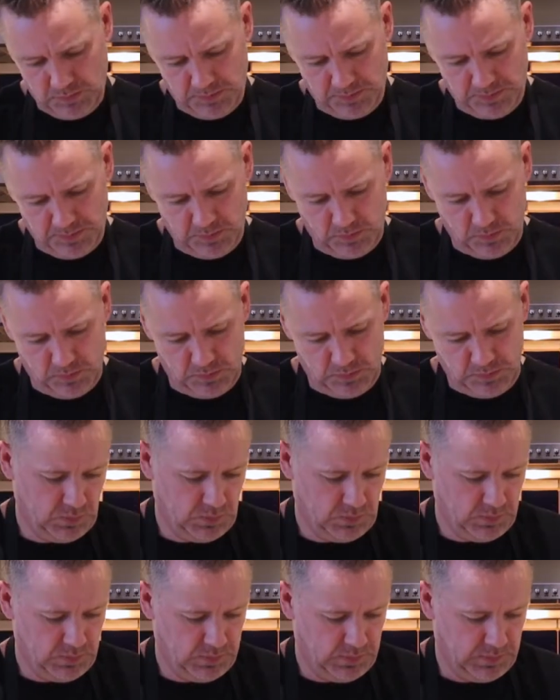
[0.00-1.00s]

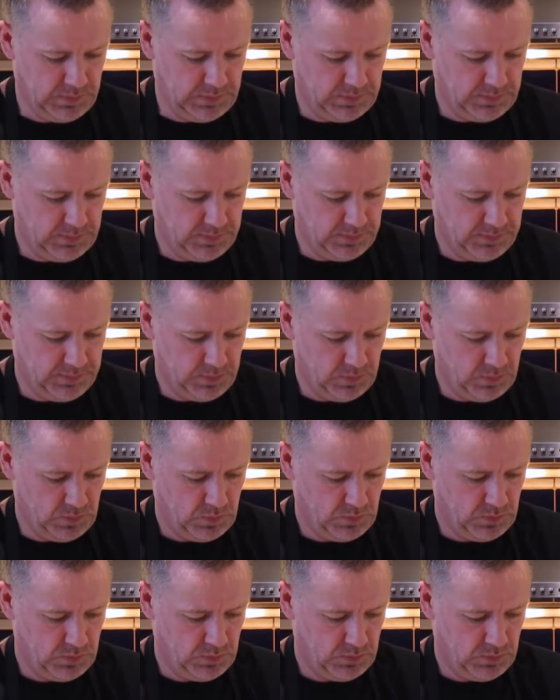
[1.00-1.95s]
Nobody speaks.